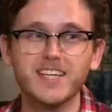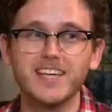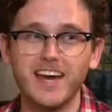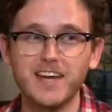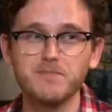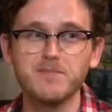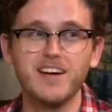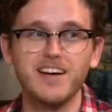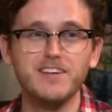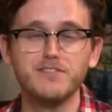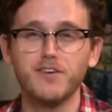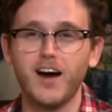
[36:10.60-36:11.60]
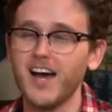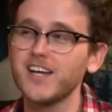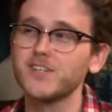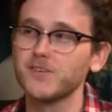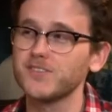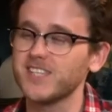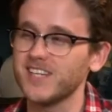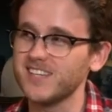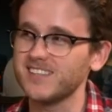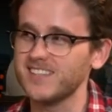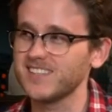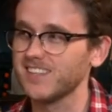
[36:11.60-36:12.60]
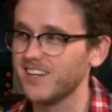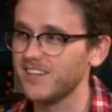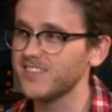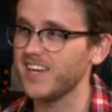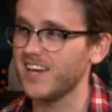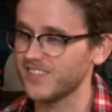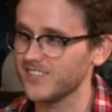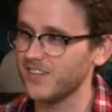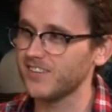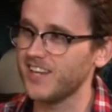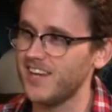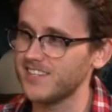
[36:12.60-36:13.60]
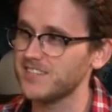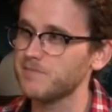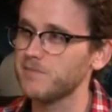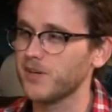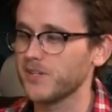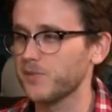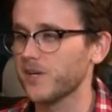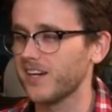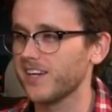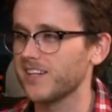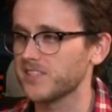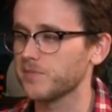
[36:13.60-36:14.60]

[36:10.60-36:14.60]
the game if I don't take these gloves and Solid has them because we're going to get